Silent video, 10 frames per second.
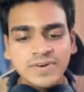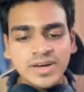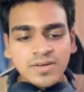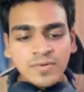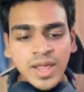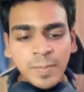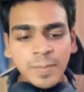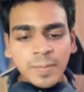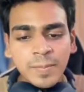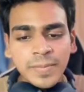work. Well,
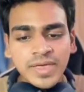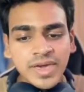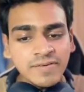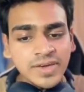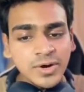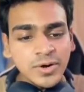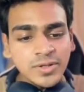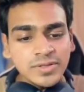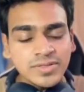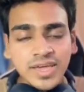here we go.
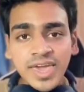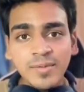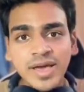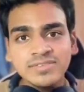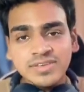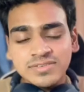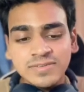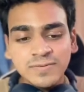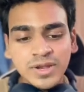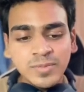The game has
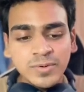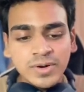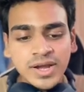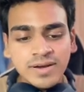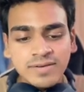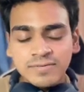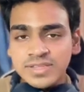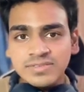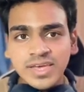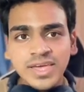successfully booted.
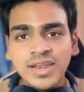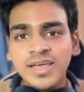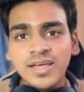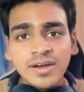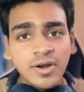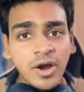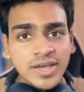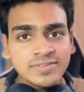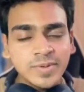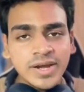Once again, not
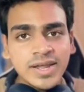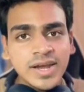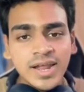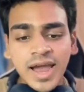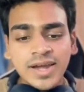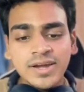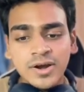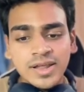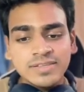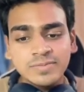expected. I did
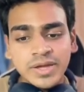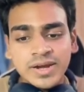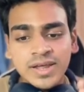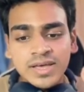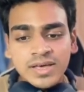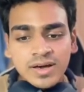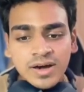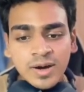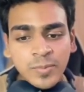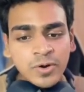not expect
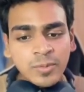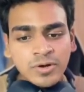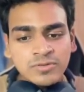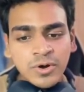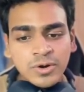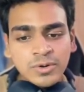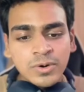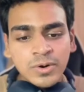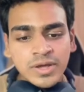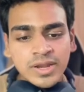Pokemon Sword to
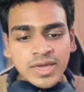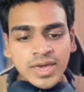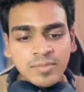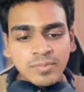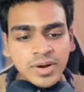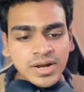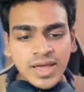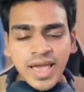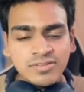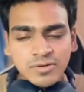go in game, but
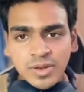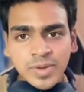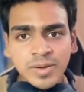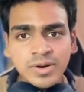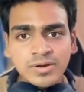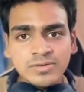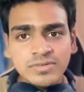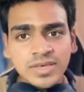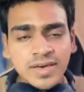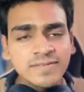as you will be able to
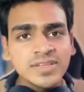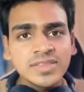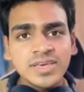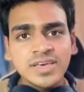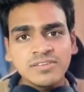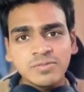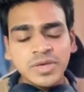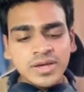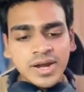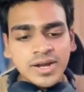see, everything is
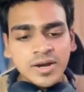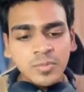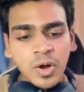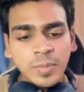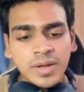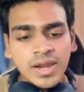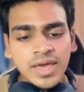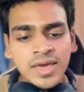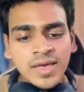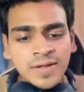being rendered
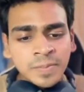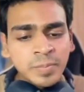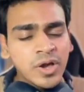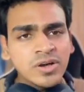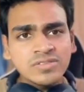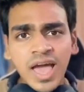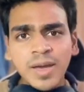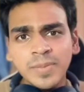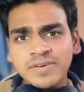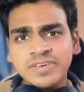properly because
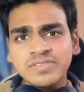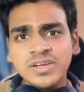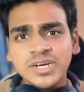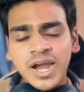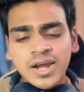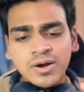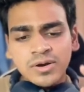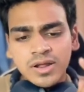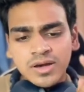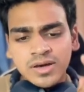I previously tried
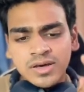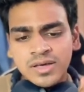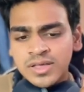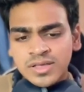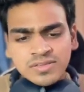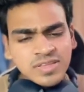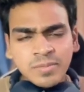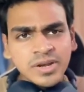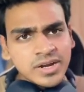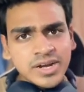out
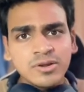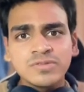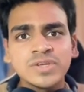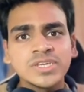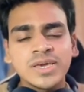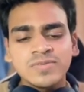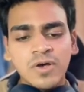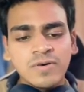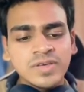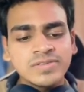some Nintendo Switch games
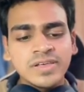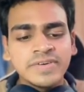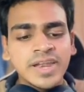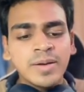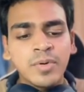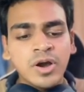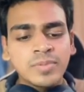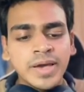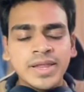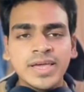obviously when I bought
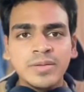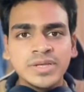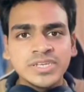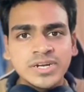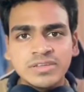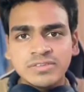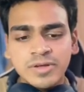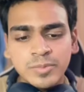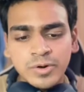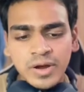my Realme
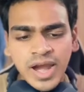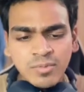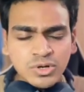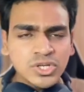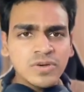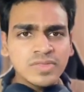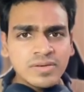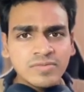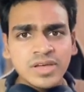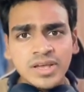GT7 Pro, and most of
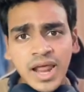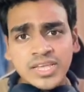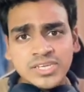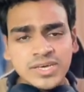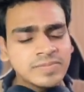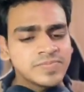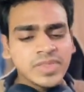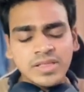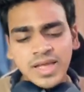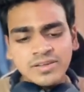them were crashing.
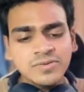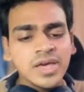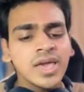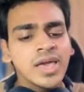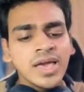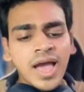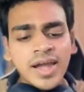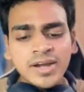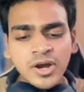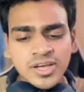That's why I
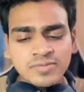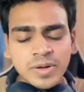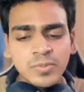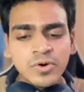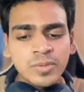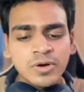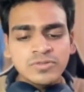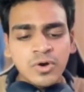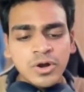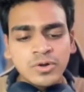did not expect Pokemon
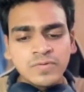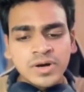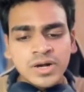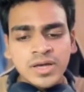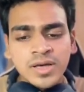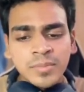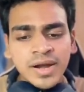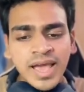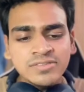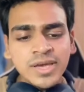Sword to work,
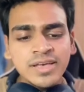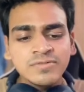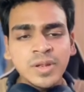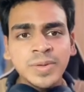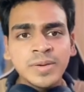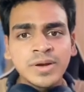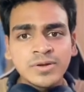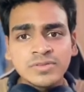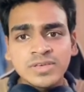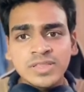but as you guys will be able
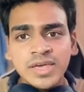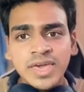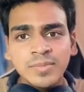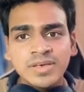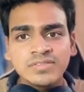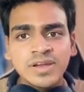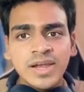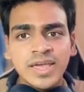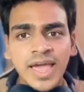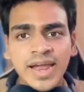to see, the game is
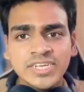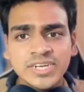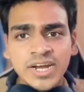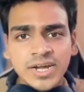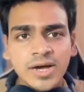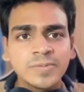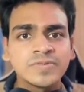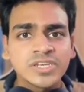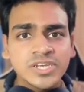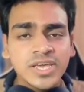running at straight up
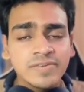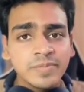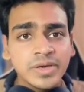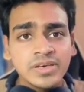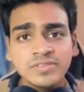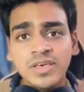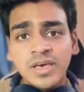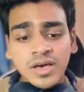60 FPS,